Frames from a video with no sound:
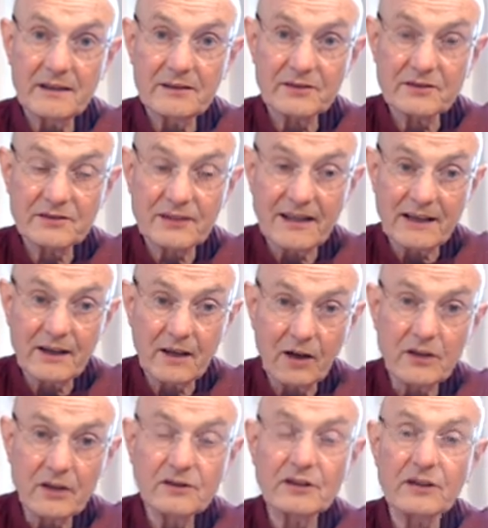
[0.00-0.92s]

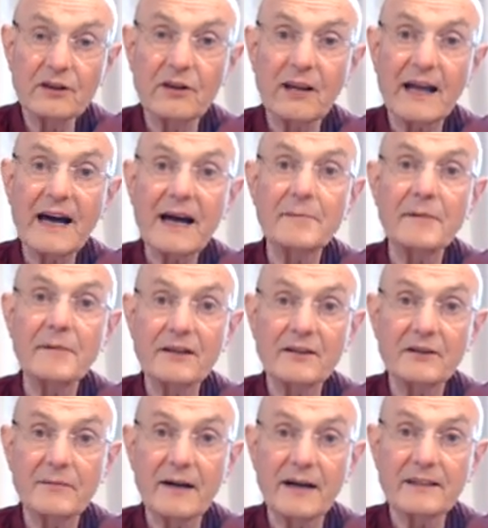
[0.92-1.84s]
psychological habit,
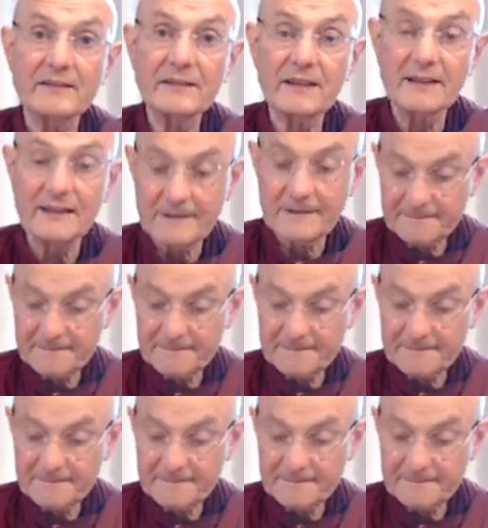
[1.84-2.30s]
you might say.